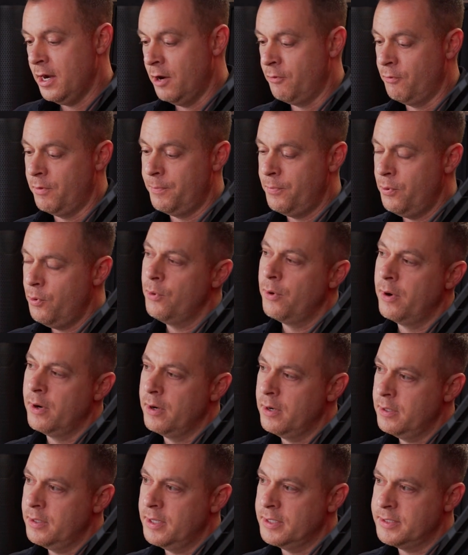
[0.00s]
a
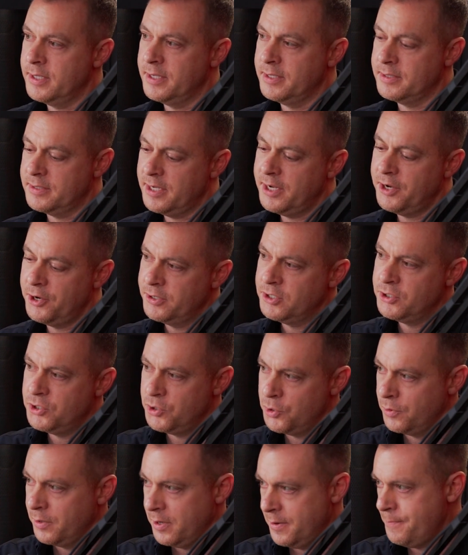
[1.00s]
report that says, here
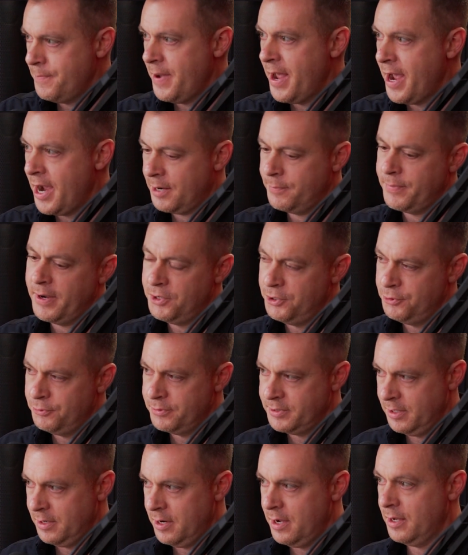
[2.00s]
is your impact by
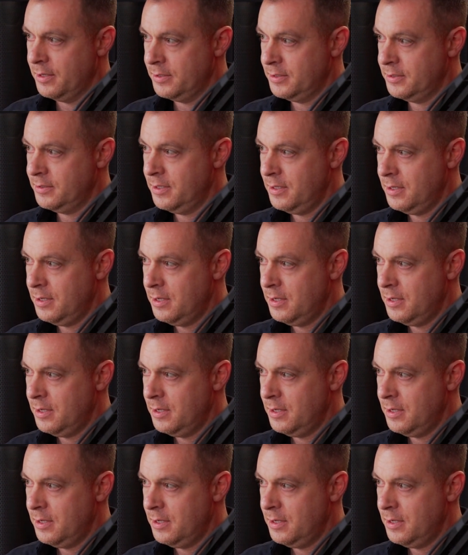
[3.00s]
using us.